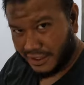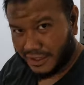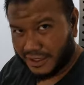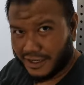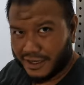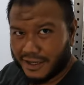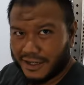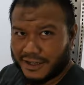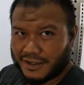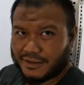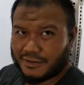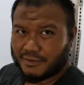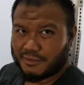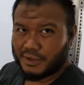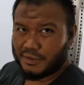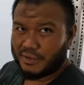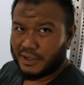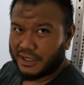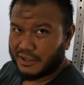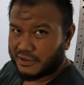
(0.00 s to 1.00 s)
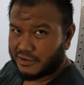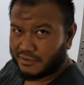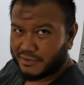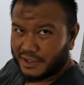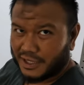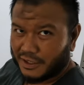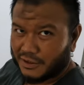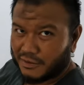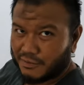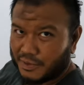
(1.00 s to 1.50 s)
uh, maybe, I
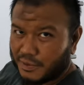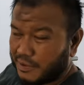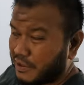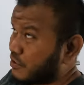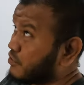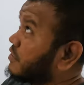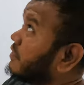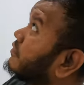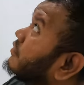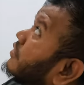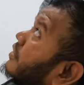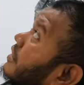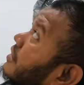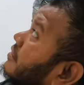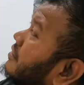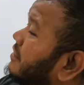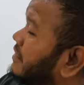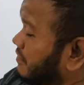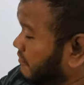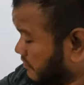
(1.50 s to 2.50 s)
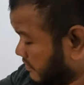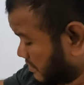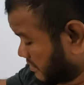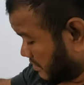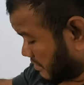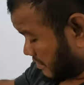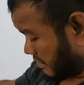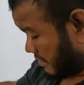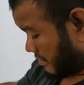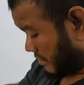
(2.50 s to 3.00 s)
I, maybe I should have connected that
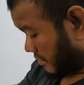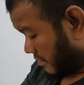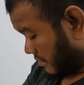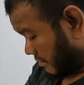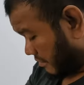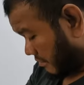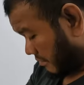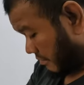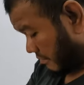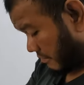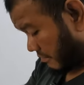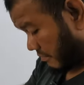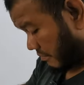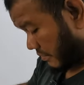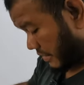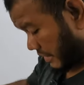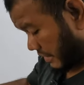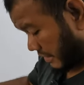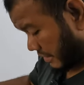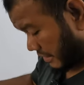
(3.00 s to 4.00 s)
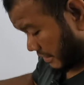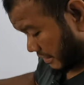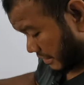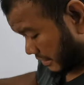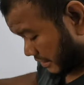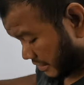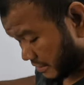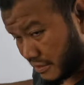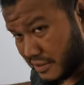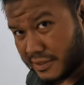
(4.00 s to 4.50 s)
first. But it
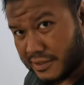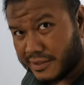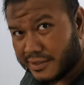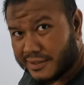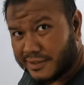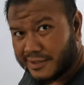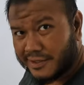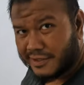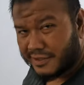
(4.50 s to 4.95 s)
is,